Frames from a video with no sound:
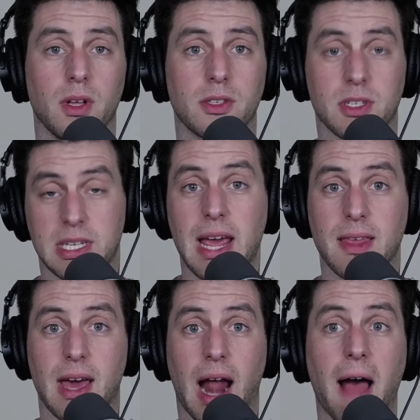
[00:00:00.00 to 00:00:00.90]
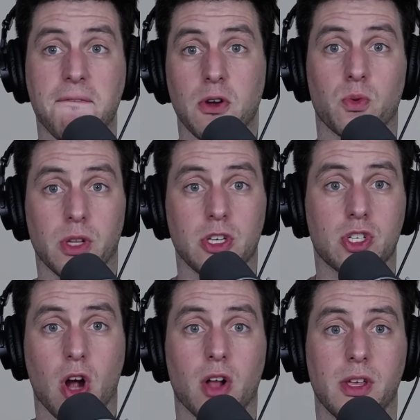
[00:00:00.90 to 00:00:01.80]
to say that I feel really
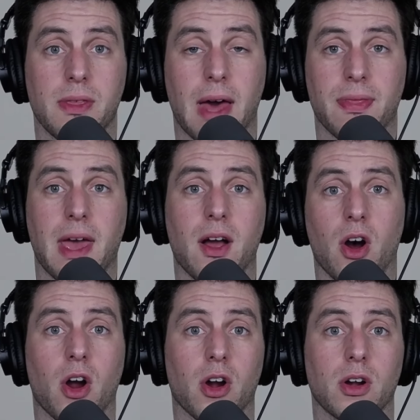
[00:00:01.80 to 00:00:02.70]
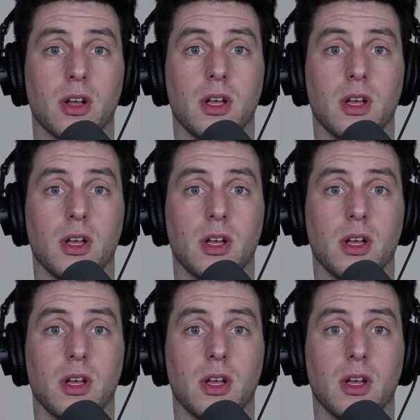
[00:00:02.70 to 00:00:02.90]
strongly that they are